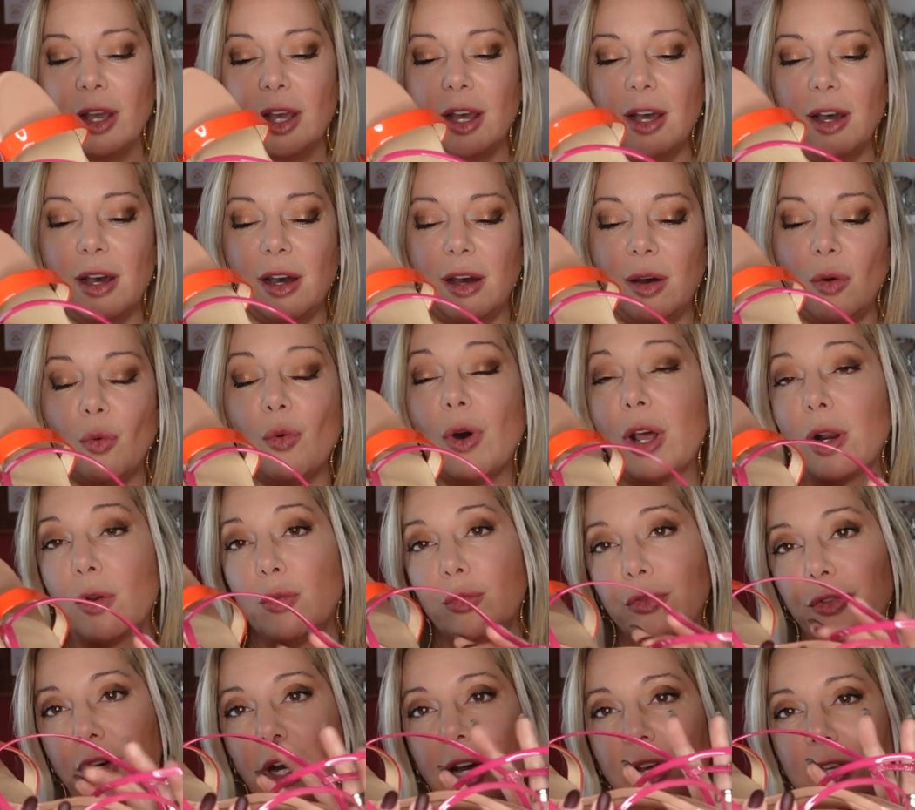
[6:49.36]
uh,
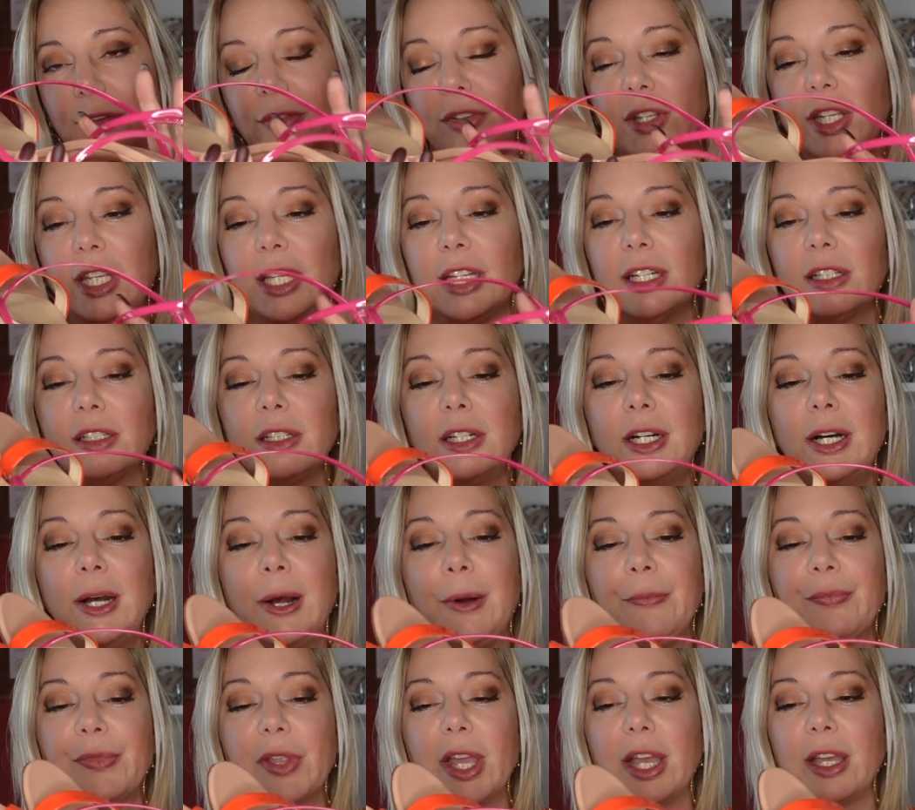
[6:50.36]
105 heel
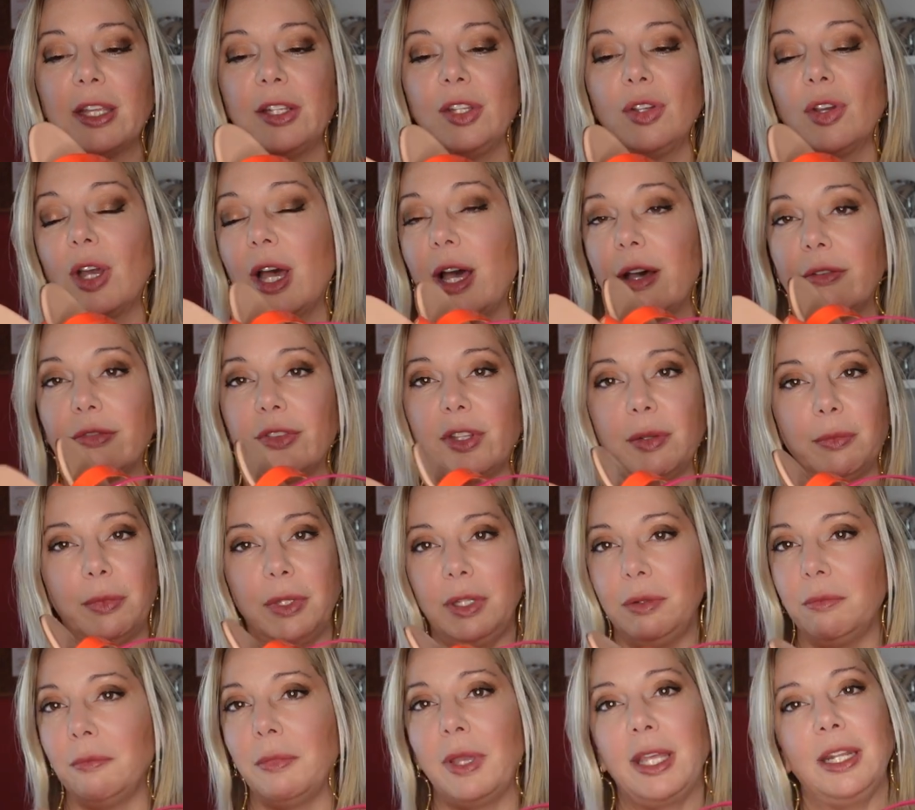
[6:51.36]
and you have them
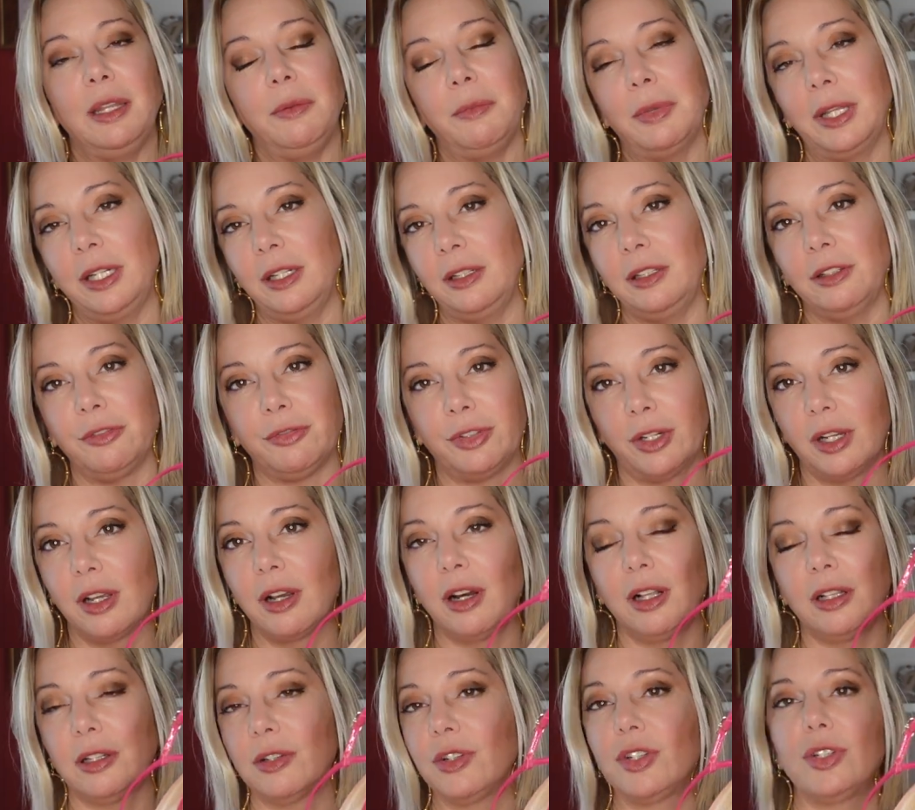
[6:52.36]
in many, many different
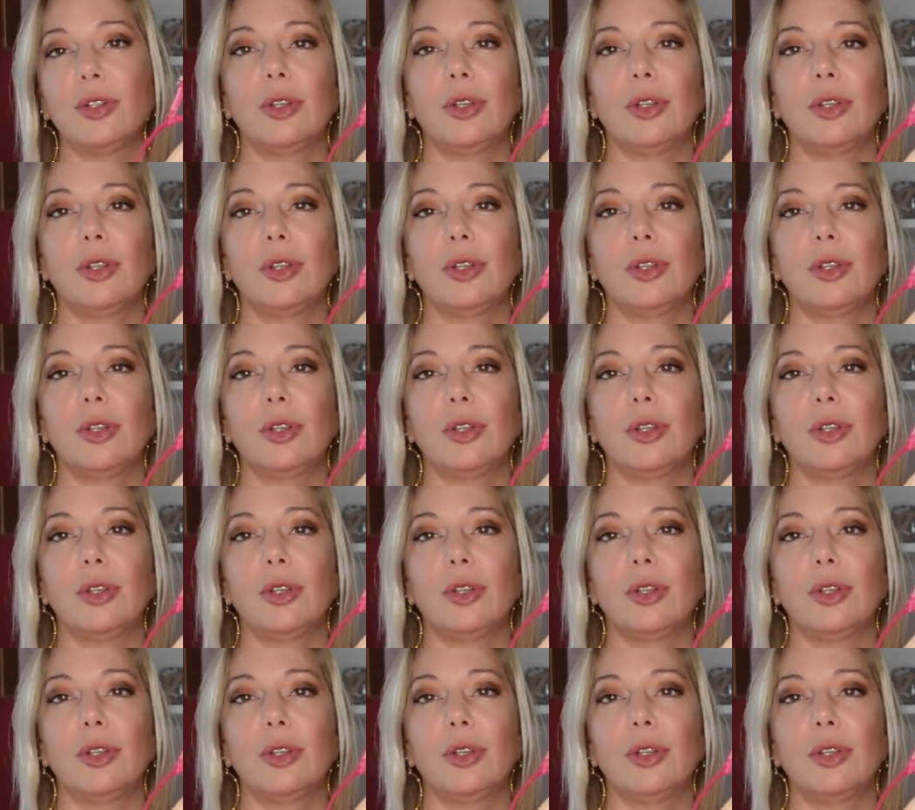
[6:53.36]
colors.